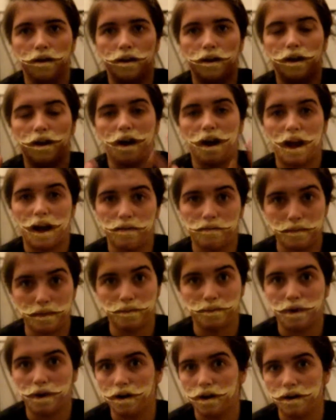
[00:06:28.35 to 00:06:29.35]
I have been
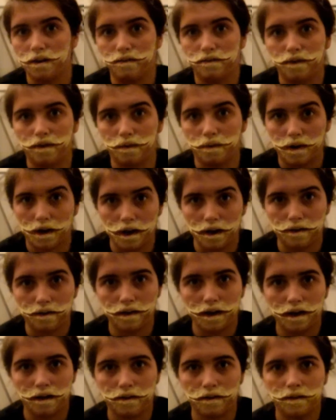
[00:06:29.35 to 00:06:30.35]
wearing it for a while
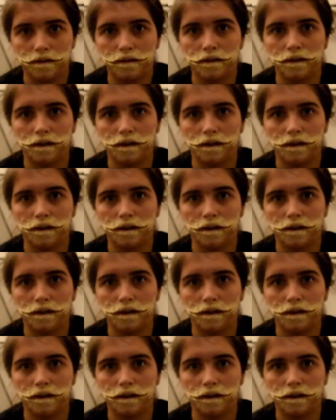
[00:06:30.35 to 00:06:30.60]
now